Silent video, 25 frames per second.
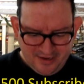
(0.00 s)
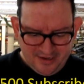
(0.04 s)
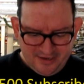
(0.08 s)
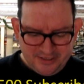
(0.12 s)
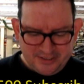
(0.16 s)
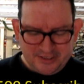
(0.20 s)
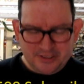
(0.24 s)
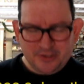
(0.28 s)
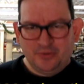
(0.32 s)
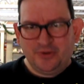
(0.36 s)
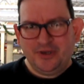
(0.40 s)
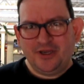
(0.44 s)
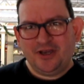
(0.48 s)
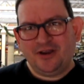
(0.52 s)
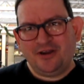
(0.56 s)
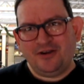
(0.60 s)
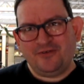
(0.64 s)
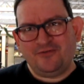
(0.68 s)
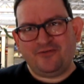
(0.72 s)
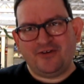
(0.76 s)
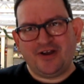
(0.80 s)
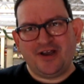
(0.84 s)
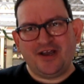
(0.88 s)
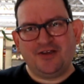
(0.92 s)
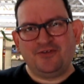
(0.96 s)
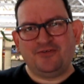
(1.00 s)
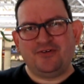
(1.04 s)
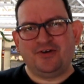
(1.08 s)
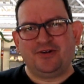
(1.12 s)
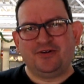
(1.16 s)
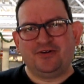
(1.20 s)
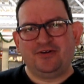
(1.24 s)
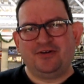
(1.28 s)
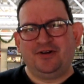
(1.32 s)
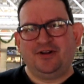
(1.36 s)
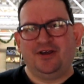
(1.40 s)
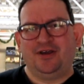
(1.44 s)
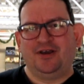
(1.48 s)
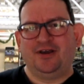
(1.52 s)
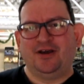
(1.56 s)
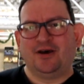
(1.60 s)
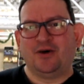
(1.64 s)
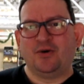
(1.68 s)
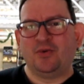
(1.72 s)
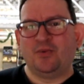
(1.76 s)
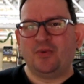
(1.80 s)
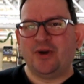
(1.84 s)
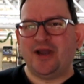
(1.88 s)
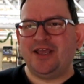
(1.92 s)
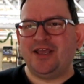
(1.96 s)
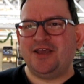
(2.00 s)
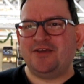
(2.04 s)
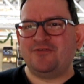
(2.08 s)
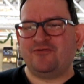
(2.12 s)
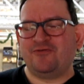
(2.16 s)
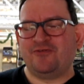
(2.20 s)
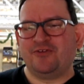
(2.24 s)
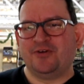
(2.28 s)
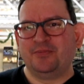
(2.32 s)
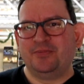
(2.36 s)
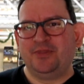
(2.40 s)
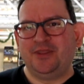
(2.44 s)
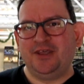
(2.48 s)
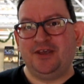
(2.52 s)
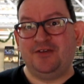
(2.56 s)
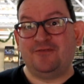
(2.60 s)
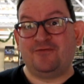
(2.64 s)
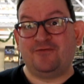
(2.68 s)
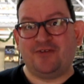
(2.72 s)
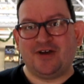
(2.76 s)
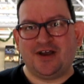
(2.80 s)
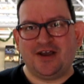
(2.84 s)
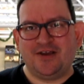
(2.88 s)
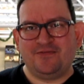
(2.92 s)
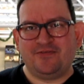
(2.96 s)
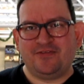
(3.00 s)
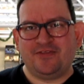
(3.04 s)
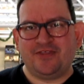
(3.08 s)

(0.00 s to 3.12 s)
So we are five hundred away from the five